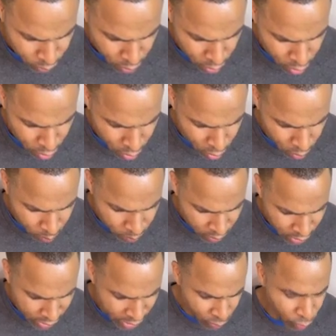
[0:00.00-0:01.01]
Um,
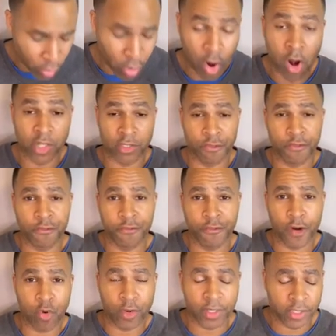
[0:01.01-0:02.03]
in regards of
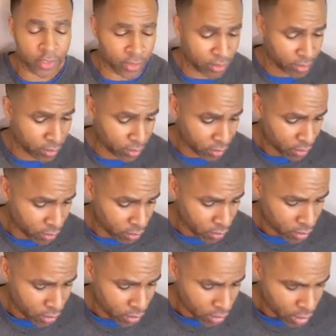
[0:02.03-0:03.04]
focus.
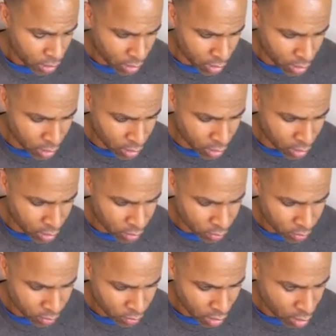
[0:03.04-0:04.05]
Uh,
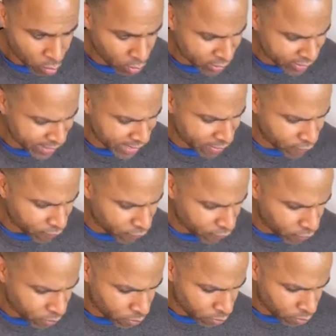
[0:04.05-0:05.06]
I want to take a
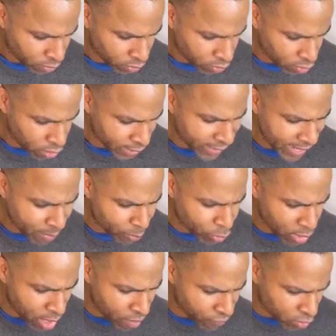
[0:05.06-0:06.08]
look at
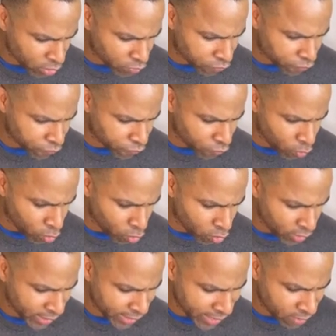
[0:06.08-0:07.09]
Proverbs
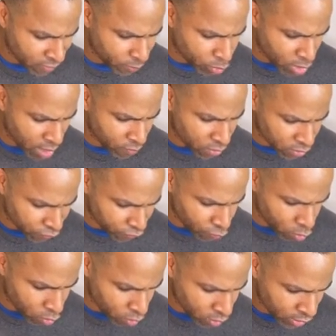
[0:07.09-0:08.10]
4, the end of Proverbs
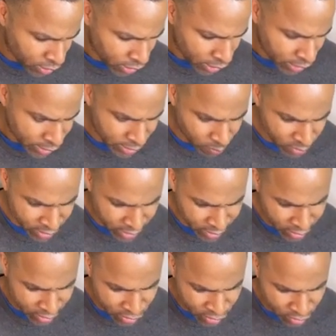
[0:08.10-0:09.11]
4, and I'm going to
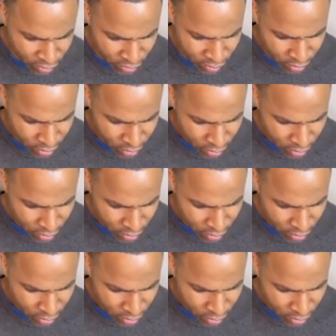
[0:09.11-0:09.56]
get into,